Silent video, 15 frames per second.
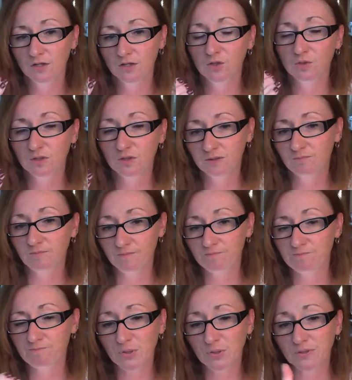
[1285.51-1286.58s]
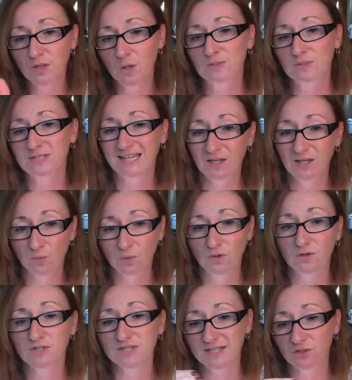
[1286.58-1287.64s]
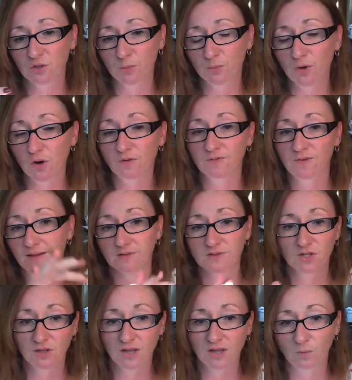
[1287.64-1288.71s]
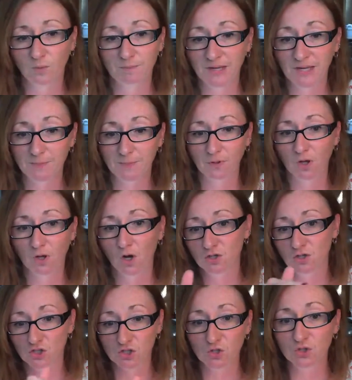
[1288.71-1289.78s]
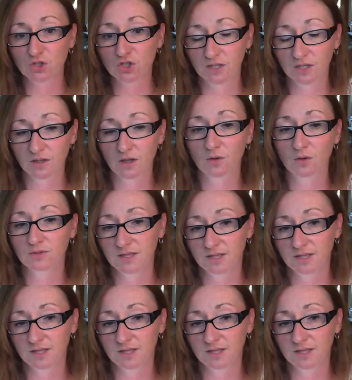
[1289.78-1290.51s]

you can put those keywords in your profile so that when people are searching those,